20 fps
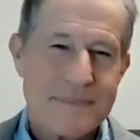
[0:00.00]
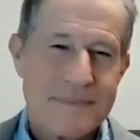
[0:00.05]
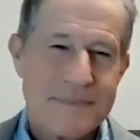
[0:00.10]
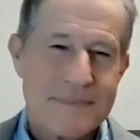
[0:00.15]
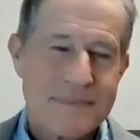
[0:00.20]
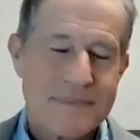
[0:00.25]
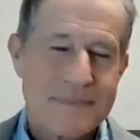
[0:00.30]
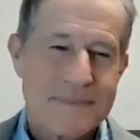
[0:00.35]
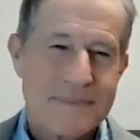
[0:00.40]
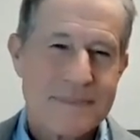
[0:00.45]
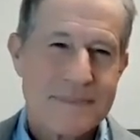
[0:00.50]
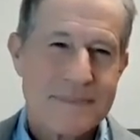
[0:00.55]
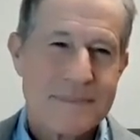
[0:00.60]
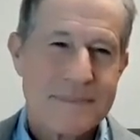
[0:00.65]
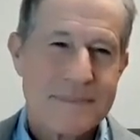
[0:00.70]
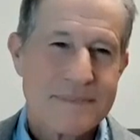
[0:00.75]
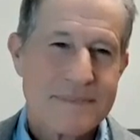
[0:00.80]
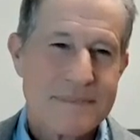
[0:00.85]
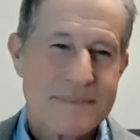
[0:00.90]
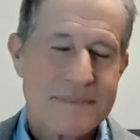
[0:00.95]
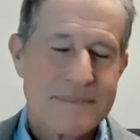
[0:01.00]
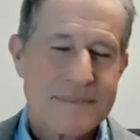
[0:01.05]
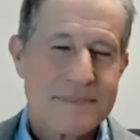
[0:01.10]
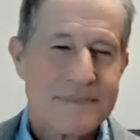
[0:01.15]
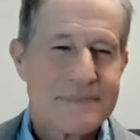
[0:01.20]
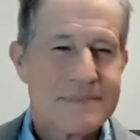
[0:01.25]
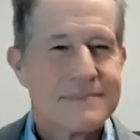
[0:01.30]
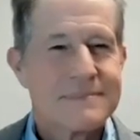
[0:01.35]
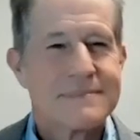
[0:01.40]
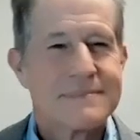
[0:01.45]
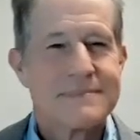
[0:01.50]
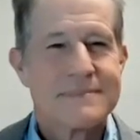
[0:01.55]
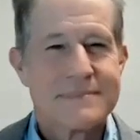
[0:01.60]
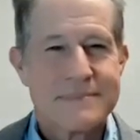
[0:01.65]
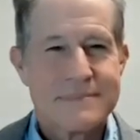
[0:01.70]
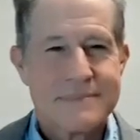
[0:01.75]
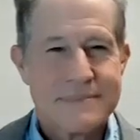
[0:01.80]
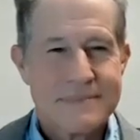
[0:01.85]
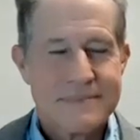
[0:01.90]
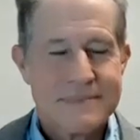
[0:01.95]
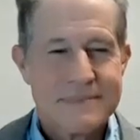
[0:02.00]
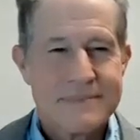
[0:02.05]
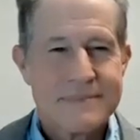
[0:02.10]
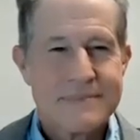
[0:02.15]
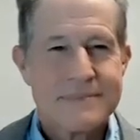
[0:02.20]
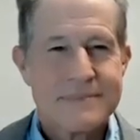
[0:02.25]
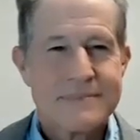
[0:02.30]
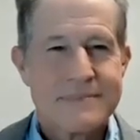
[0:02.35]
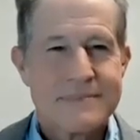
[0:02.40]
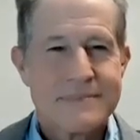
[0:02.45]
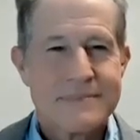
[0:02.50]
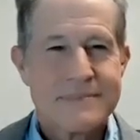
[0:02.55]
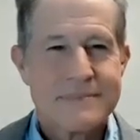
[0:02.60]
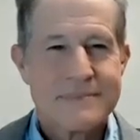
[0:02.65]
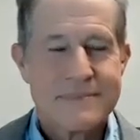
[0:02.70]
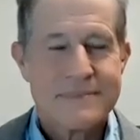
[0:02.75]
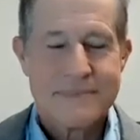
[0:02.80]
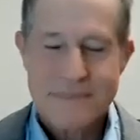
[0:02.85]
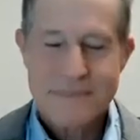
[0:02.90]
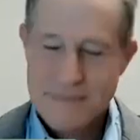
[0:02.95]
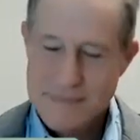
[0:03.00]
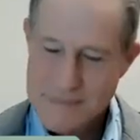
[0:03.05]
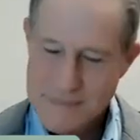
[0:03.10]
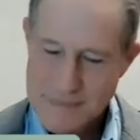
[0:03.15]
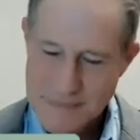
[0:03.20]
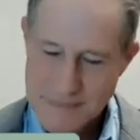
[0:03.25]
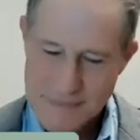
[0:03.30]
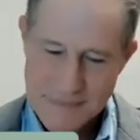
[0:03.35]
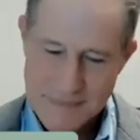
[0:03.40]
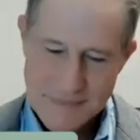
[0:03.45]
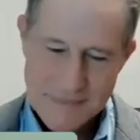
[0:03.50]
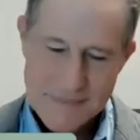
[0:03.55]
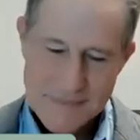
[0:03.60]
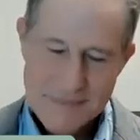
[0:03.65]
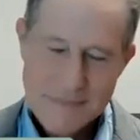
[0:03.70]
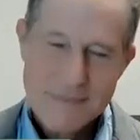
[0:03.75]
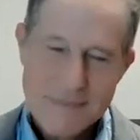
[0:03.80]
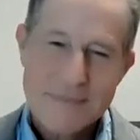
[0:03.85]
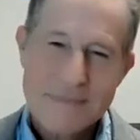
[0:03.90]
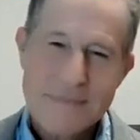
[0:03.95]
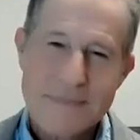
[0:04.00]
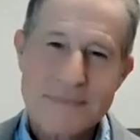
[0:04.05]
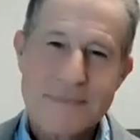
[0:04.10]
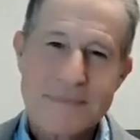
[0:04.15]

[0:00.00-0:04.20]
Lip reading: This person isn't speaking.